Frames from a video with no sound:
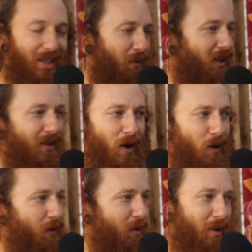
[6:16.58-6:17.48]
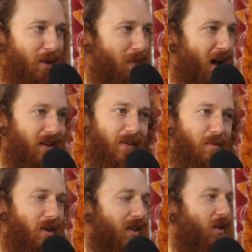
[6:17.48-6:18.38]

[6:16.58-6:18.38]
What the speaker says: That's what it's always been about, everybody.